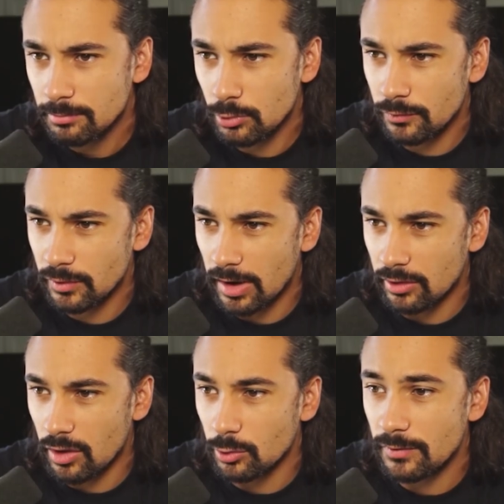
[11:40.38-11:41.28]
Moving right
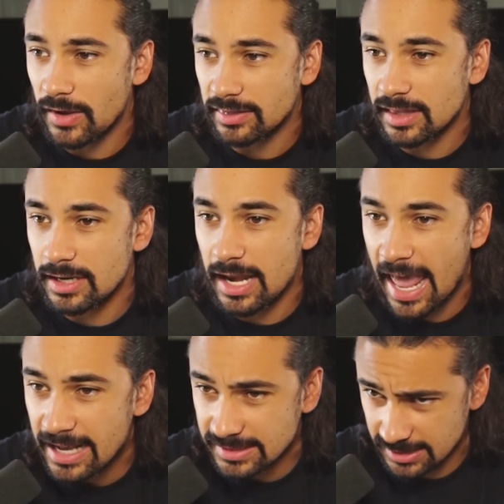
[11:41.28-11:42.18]
along, we've got the
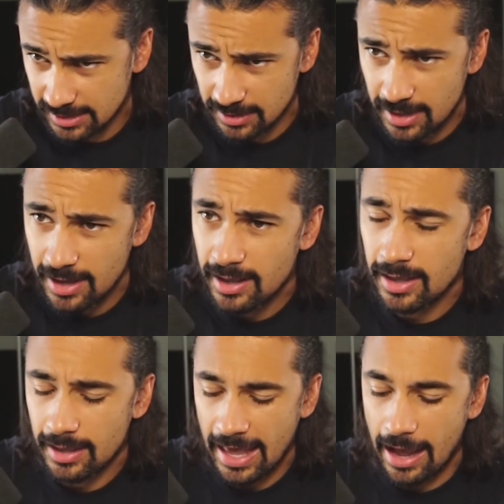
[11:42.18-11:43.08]
next
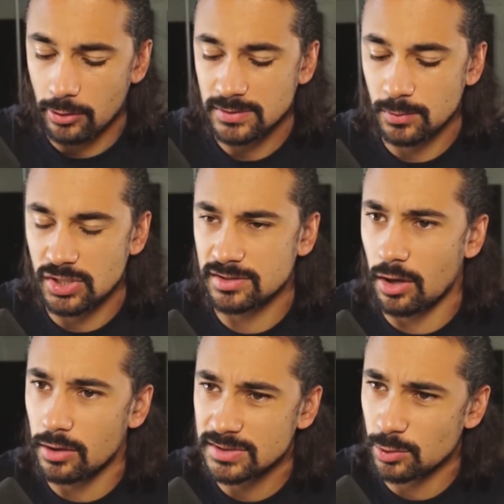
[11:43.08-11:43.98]
house, which is
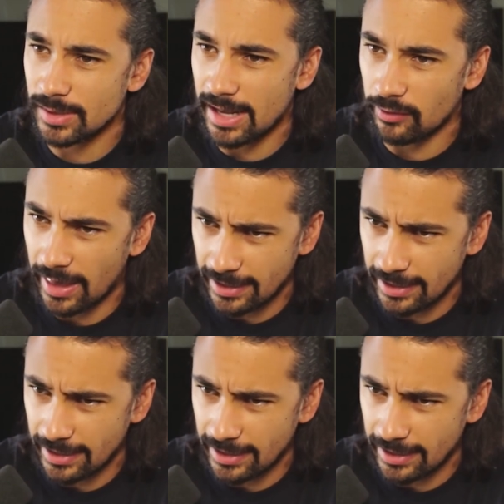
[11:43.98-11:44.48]
also in LA,